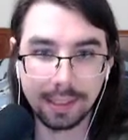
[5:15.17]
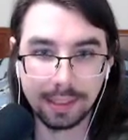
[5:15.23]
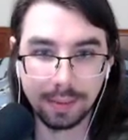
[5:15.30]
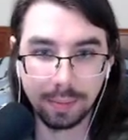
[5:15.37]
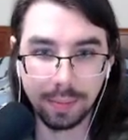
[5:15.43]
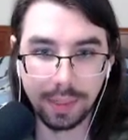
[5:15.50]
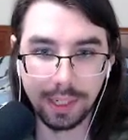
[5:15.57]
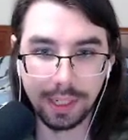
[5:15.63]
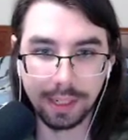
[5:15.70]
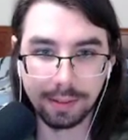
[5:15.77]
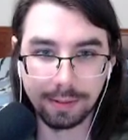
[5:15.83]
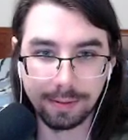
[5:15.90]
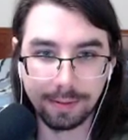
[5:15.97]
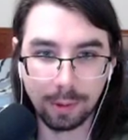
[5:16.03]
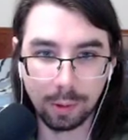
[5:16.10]
Being at
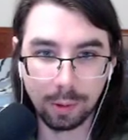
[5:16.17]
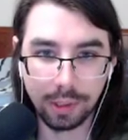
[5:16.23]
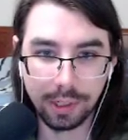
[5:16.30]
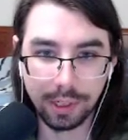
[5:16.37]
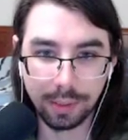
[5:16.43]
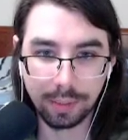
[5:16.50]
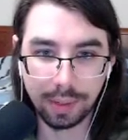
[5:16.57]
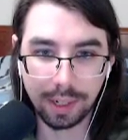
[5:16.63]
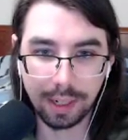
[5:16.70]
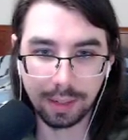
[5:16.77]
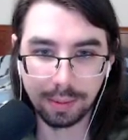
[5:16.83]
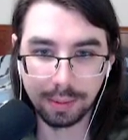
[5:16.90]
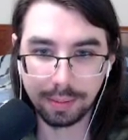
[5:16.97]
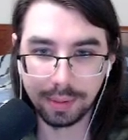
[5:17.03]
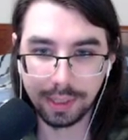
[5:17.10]
4, you're
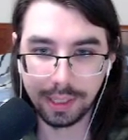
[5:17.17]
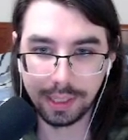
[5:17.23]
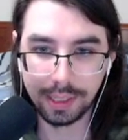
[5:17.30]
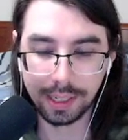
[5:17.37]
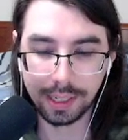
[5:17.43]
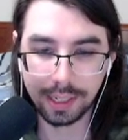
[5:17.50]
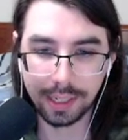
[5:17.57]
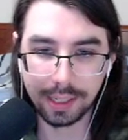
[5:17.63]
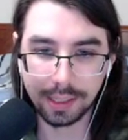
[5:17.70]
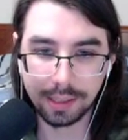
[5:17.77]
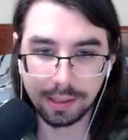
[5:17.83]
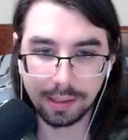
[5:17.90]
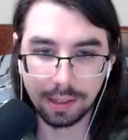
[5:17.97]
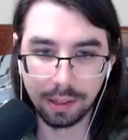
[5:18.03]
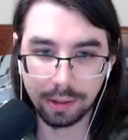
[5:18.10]
probably not...
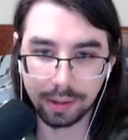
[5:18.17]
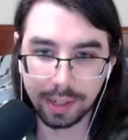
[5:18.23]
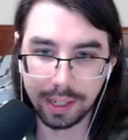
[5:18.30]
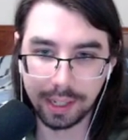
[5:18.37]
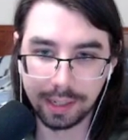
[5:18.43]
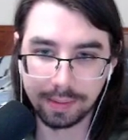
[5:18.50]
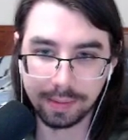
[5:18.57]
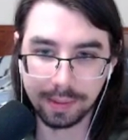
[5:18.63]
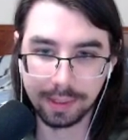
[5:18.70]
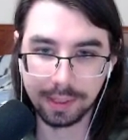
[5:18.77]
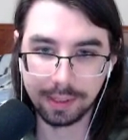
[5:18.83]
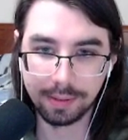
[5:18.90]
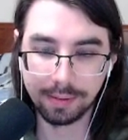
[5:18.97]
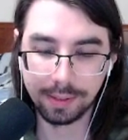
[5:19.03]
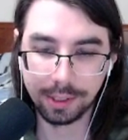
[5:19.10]
Okay.
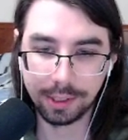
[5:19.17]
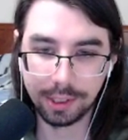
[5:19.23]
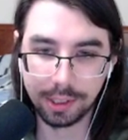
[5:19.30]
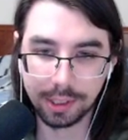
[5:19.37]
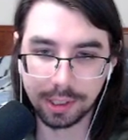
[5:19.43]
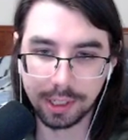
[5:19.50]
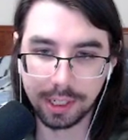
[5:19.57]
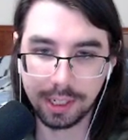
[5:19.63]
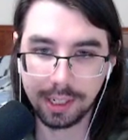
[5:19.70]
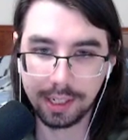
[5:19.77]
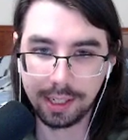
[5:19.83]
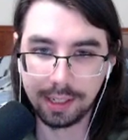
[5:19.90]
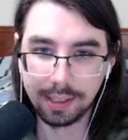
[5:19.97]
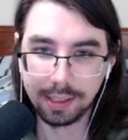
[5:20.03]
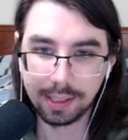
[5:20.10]
Vulture is good.
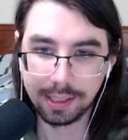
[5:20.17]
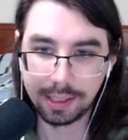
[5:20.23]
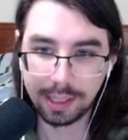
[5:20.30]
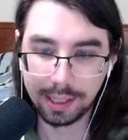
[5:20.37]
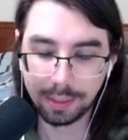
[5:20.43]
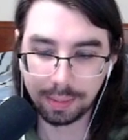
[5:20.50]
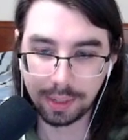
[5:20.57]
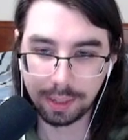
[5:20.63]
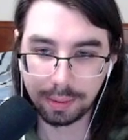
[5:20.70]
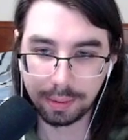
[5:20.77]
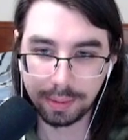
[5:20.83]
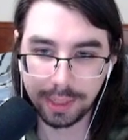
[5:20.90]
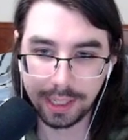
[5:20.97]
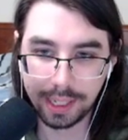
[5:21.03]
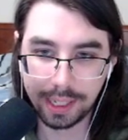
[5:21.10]
I was going to say you're
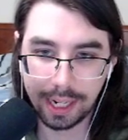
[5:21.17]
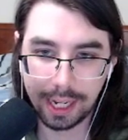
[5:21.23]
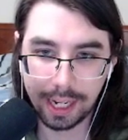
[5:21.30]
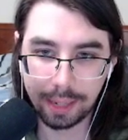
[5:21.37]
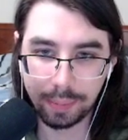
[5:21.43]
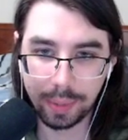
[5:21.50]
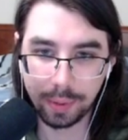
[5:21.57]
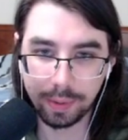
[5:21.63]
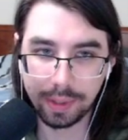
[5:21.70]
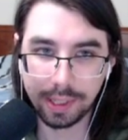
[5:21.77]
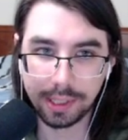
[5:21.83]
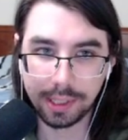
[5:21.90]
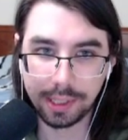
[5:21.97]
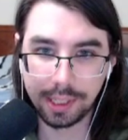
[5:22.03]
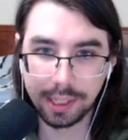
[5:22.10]
probably not happy with
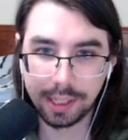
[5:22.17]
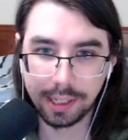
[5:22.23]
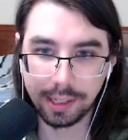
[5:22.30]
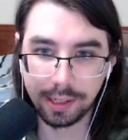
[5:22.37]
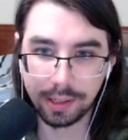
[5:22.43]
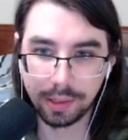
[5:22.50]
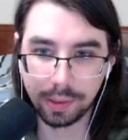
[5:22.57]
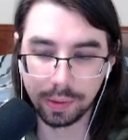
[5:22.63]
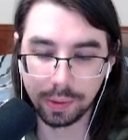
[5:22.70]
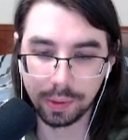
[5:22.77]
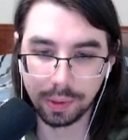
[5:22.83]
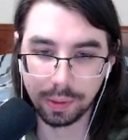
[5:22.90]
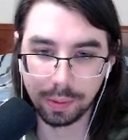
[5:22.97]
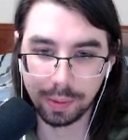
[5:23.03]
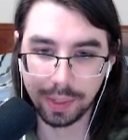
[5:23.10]
the chicken
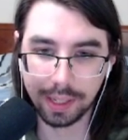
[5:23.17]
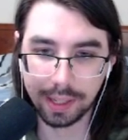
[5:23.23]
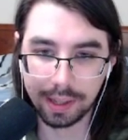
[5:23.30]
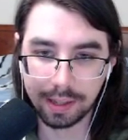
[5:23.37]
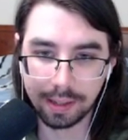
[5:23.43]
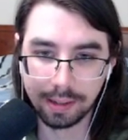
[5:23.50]
or with